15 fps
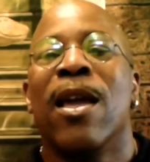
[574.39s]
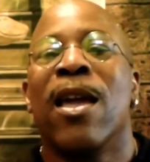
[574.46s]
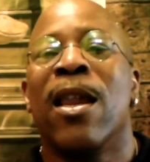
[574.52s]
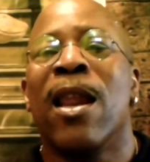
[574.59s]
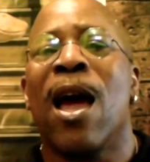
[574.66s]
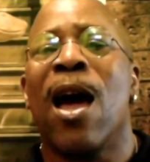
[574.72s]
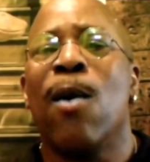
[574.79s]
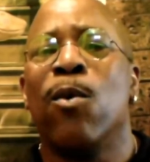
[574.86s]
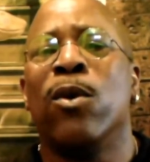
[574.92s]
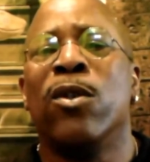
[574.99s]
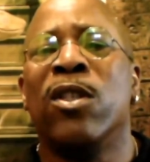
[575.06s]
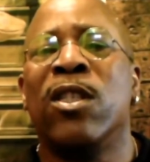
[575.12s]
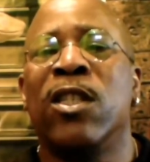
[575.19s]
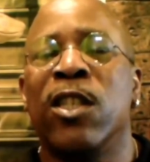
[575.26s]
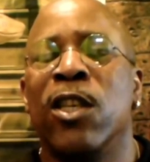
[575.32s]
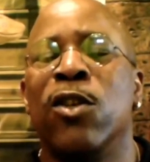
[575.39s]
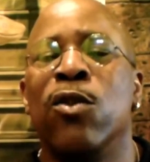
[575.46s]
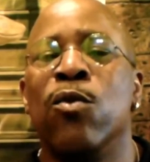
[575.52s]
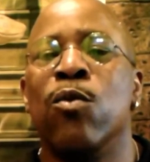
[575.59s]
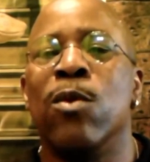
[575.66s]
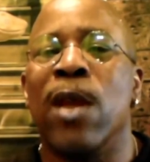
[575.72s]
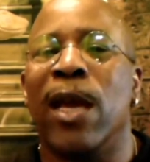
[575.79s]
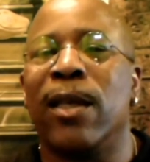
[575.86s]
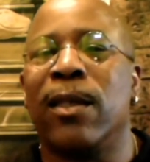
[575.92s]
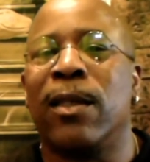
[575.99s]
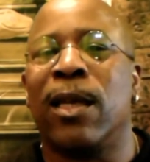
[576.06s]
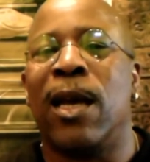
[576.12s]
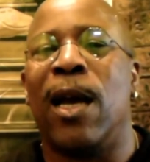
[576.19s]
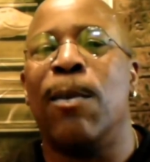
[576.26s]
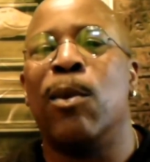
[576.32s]
and I will see you
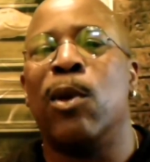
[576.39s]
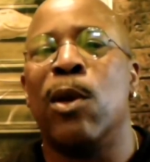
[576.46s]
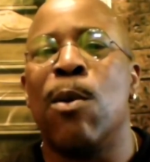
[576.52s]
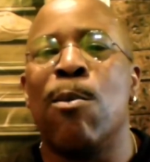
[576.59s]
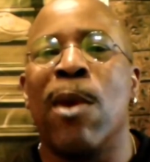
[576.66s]
next time on the